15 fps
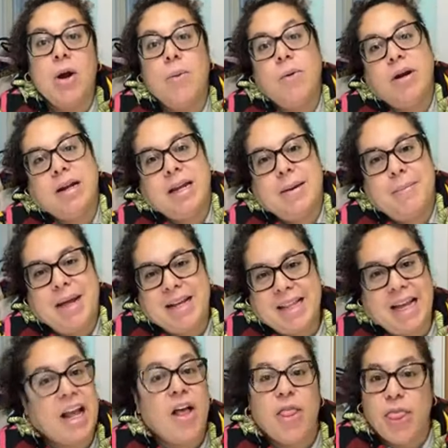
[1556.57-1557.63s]
we're going to make
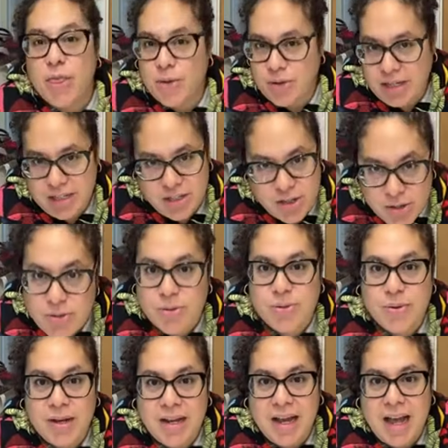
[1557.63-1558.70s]
like 32